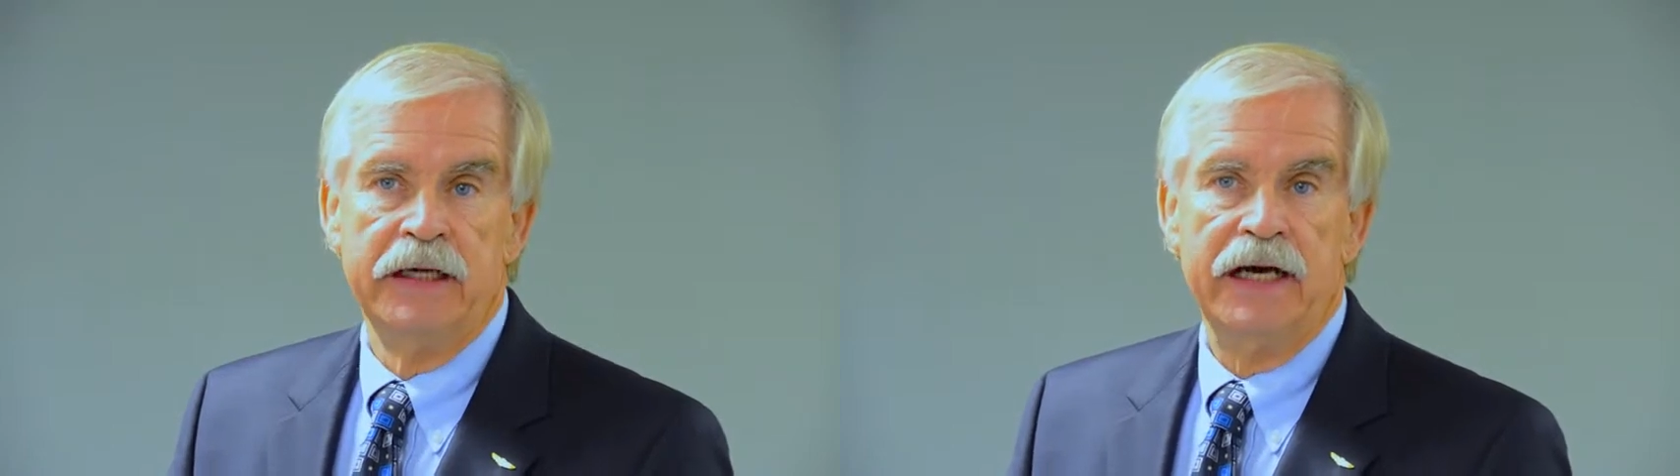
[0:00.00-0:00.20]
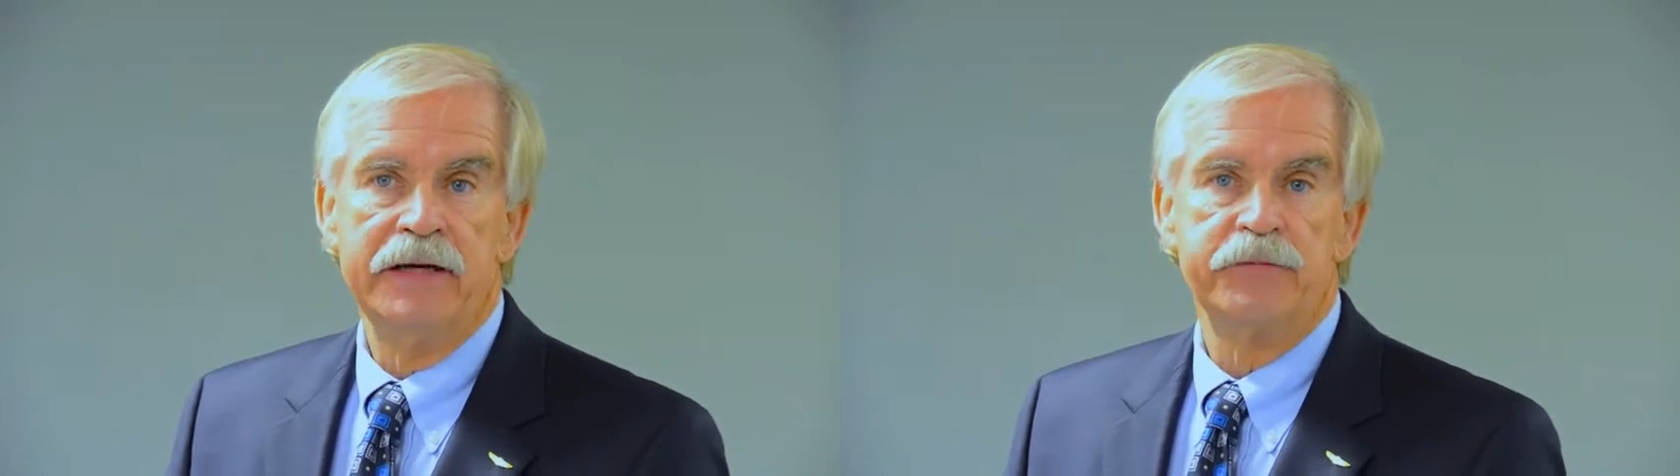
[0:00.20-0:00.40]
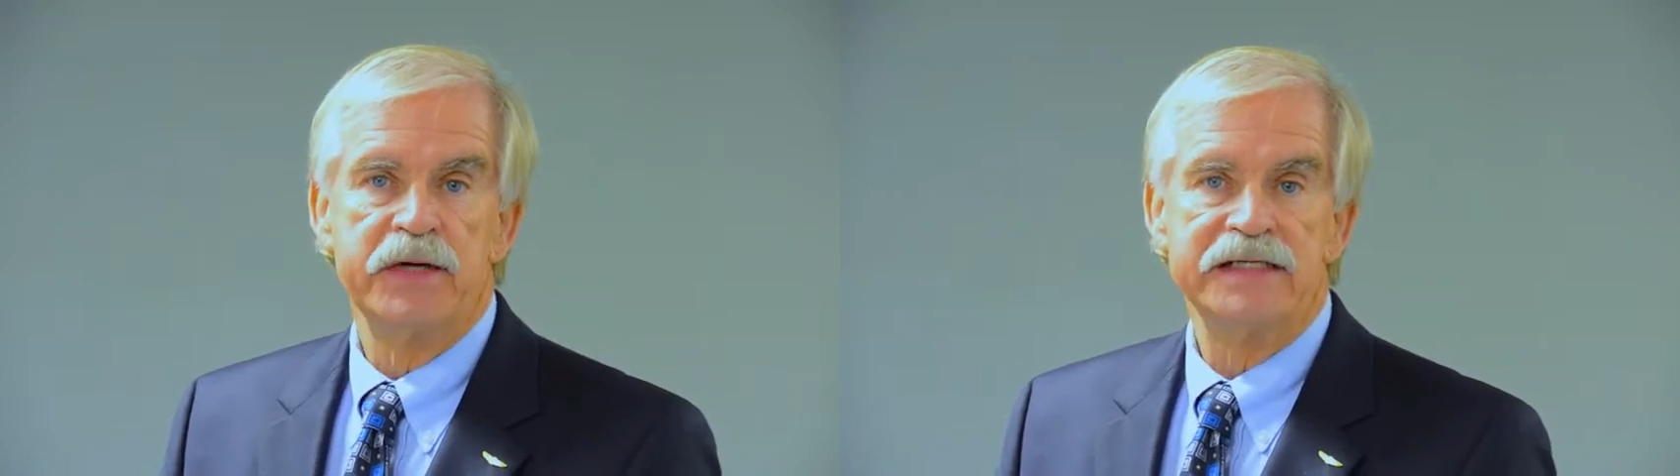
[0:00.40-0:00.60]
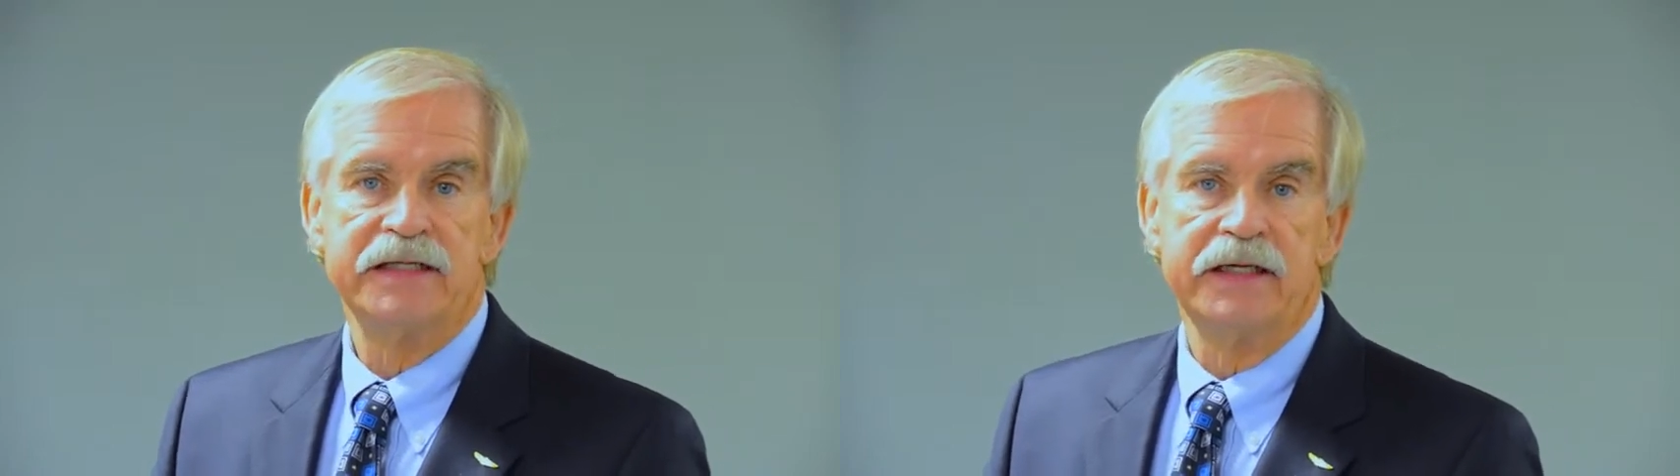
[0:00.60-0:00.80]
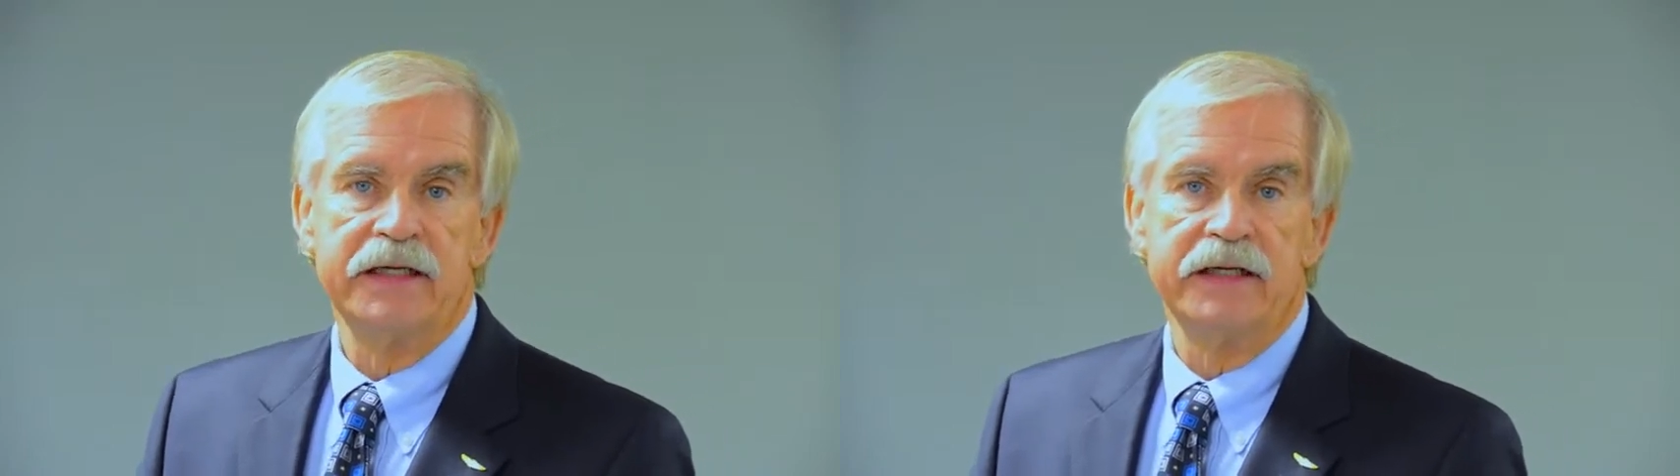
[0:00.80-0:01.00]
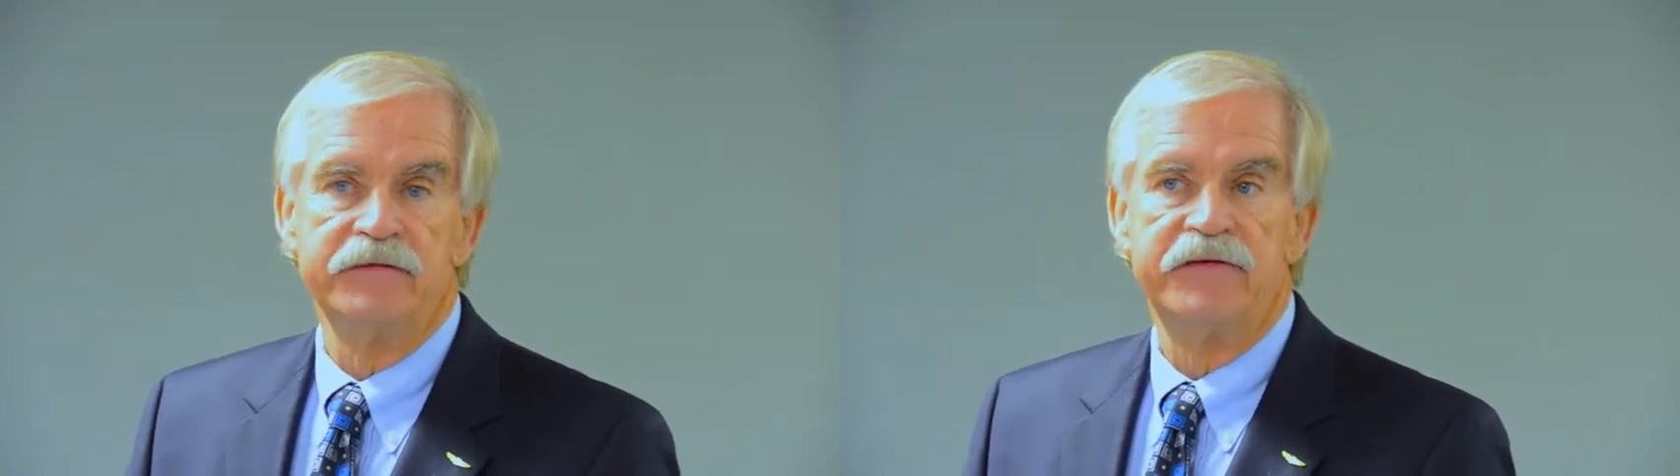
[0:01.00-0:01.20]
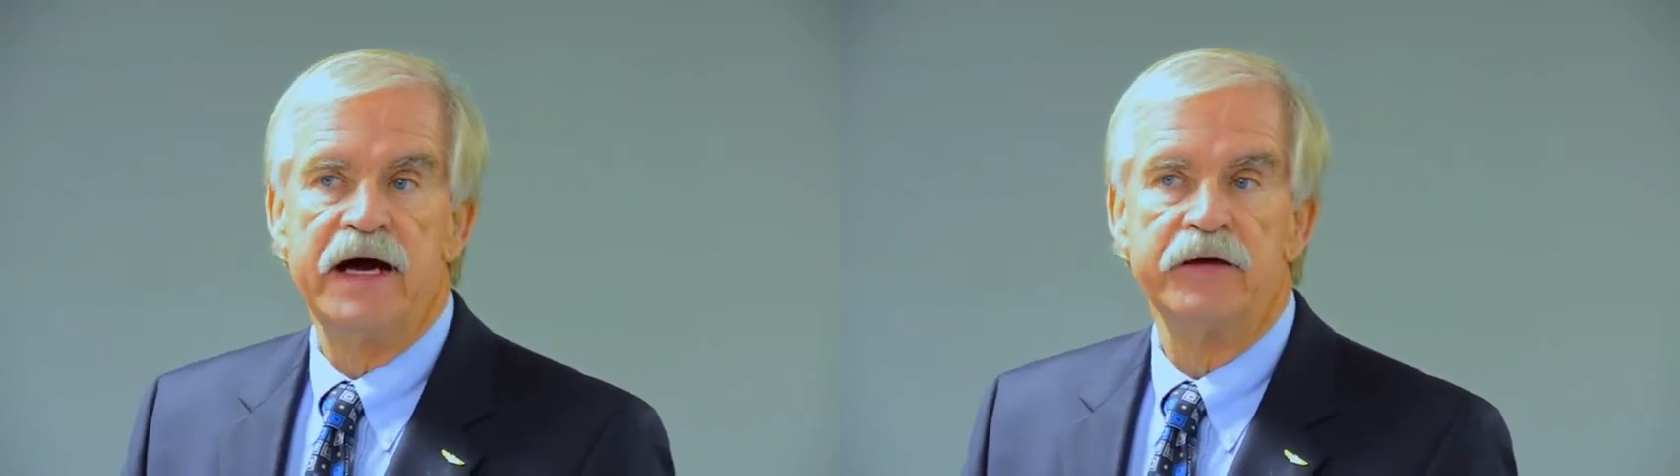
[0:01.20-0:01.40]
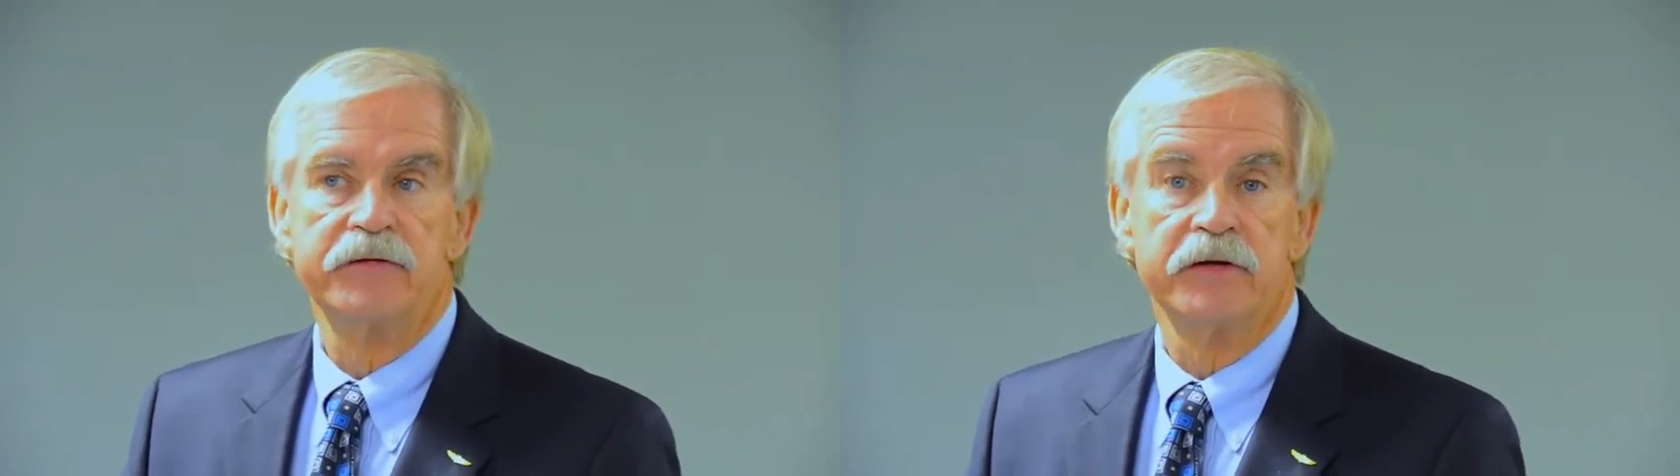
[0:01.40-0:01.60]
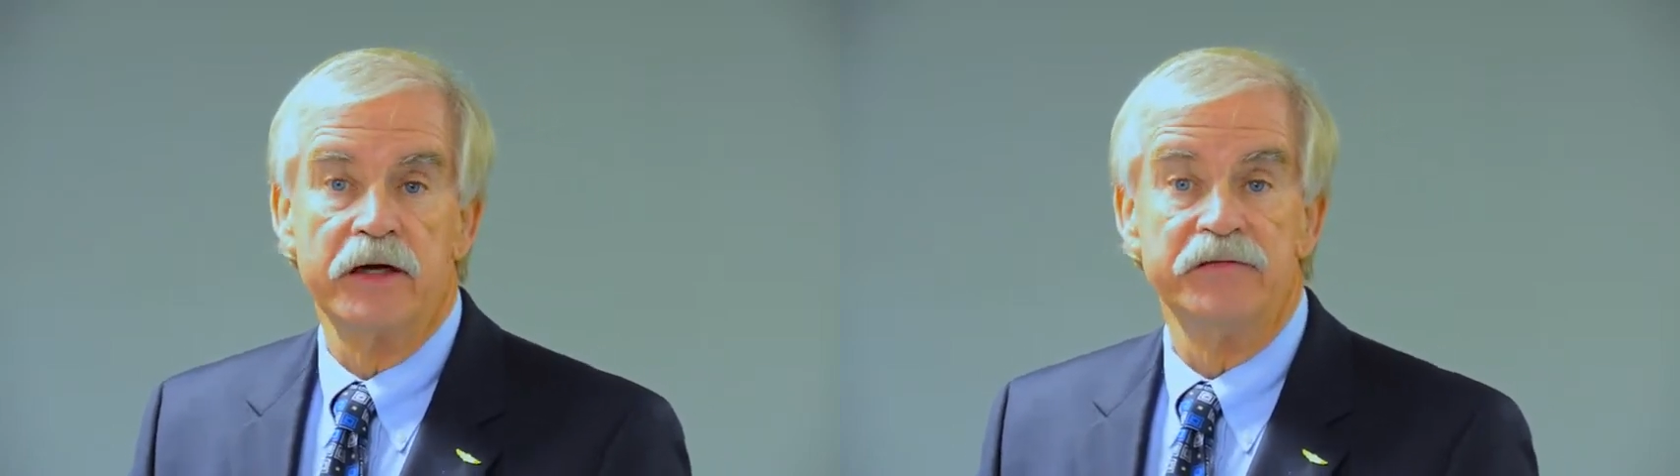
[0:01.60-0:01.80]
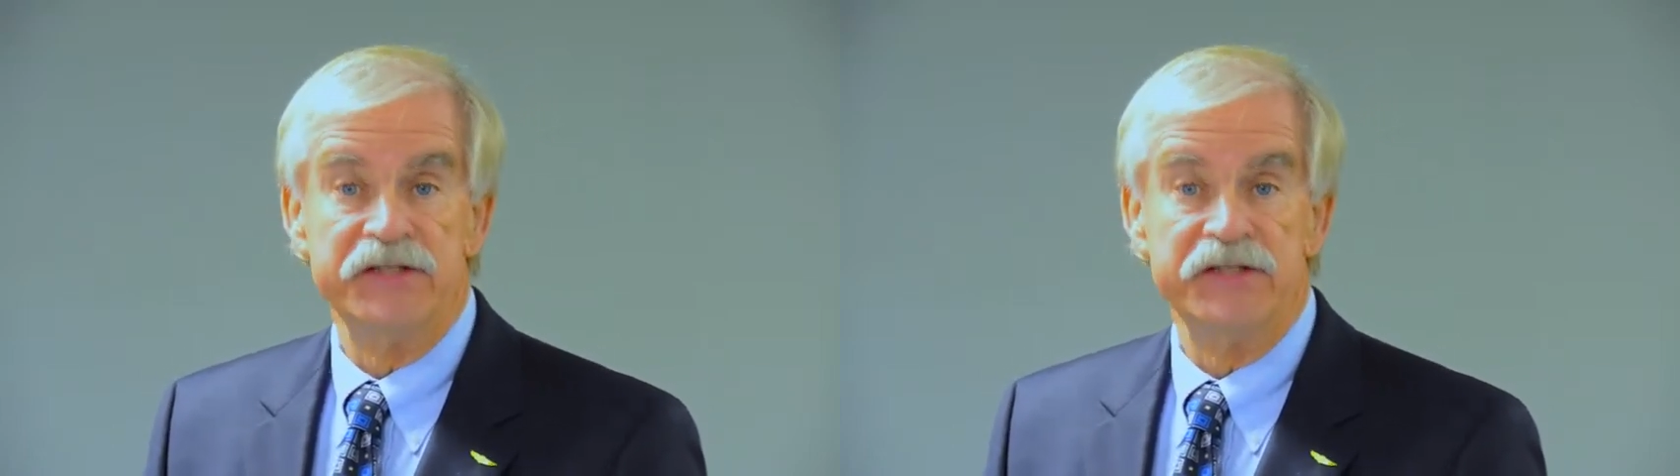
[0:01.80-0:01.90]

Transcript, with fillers: I am president and founder of